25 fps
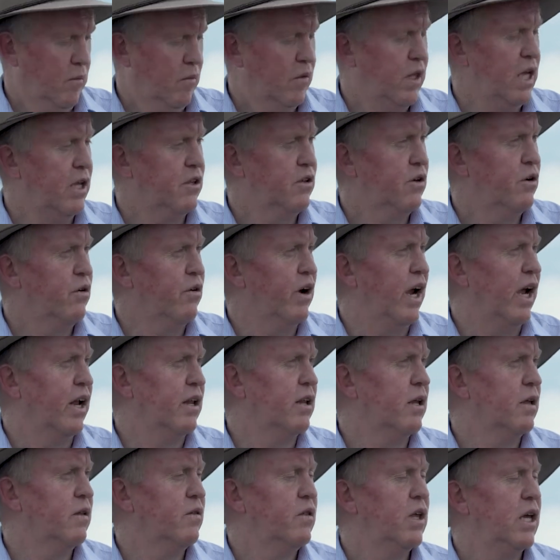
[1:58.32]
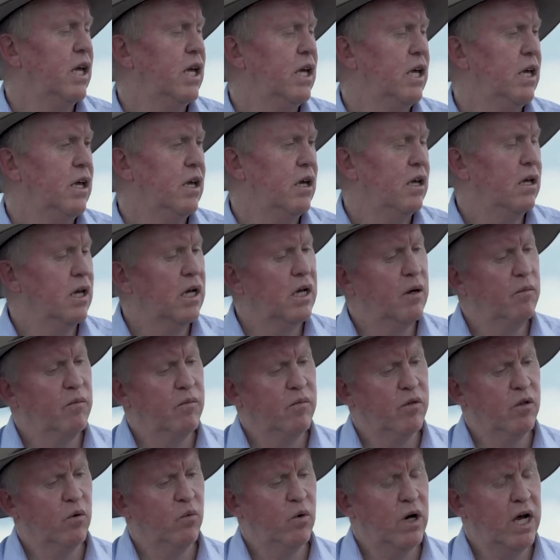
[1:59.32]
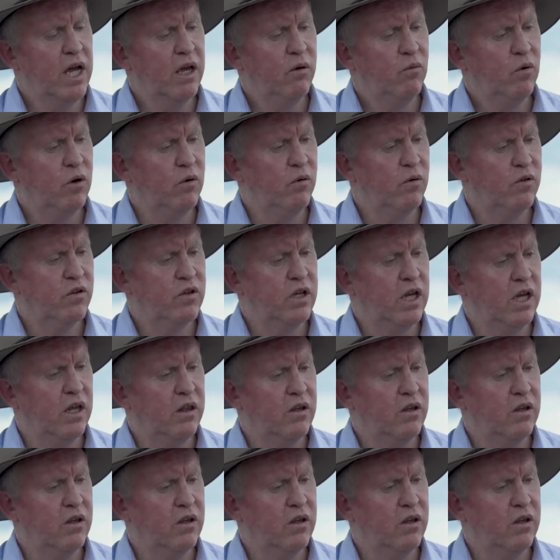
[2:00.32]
That's correct. The way we would see